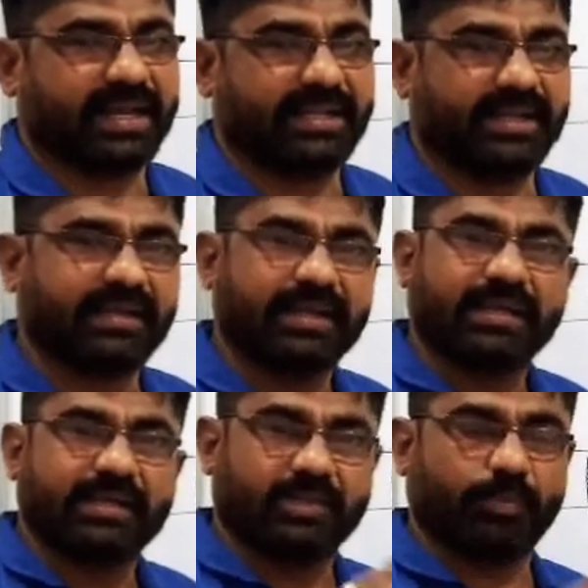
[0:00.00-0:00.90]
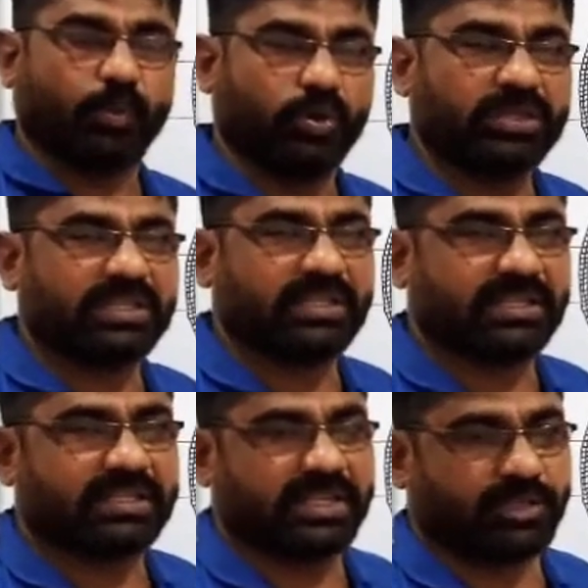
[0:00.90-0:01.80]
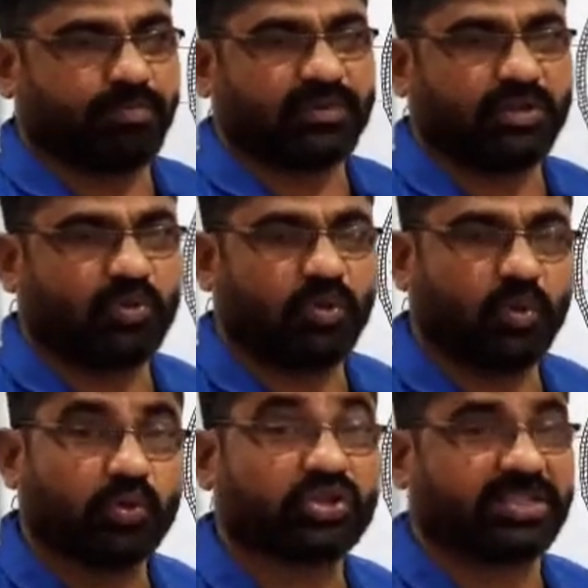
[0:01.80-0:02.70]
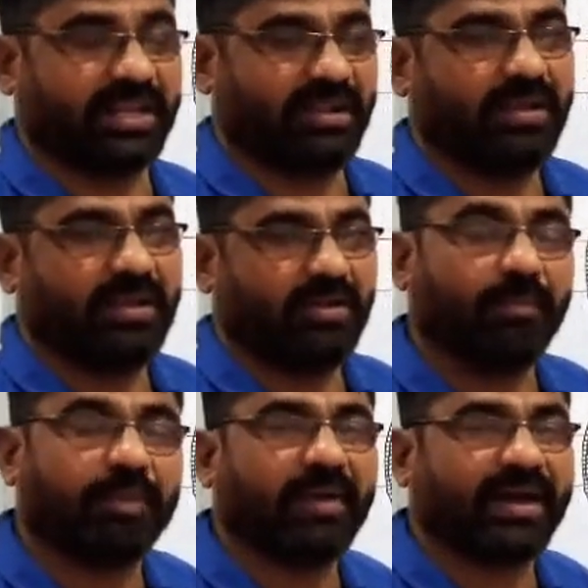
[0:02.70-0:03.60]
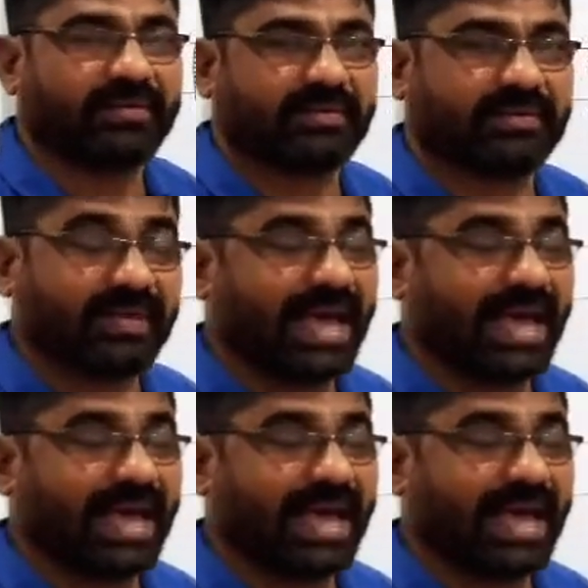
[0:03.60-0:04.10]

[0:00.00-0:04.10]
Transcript: and then the protein synthesis takes place into the host cell of the viruses.